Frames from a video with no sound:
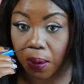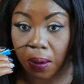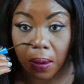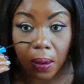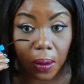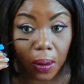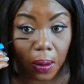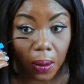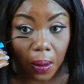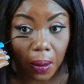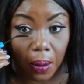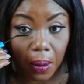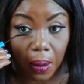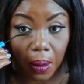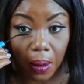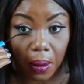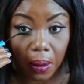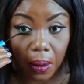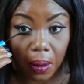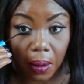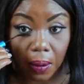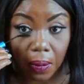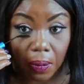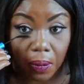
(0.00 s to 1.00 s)
Yeah,
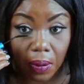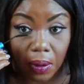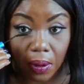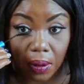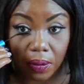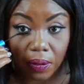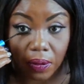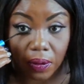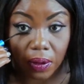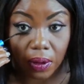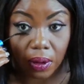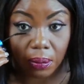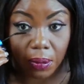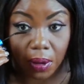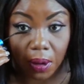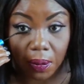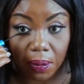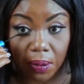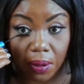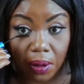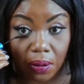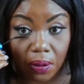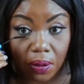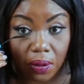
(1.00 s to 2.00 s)
I can't really see
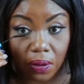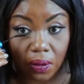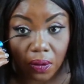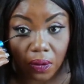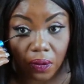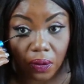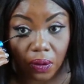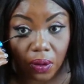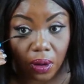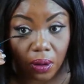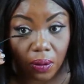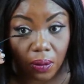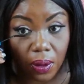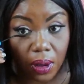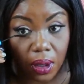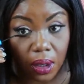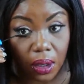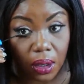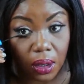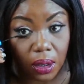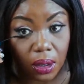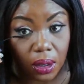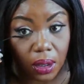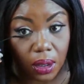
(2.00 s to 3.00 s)
my mirror too far
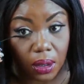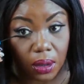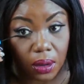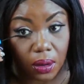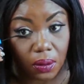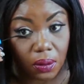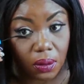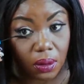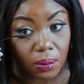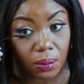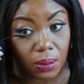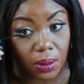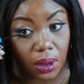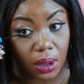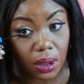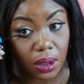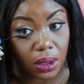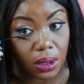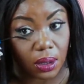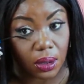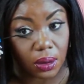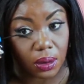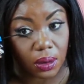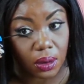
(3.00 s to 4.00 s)
away, and y'all know I'm
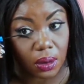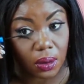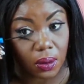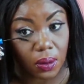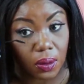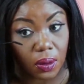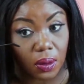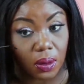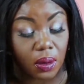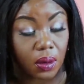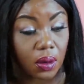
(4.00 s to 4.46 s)
blind, so.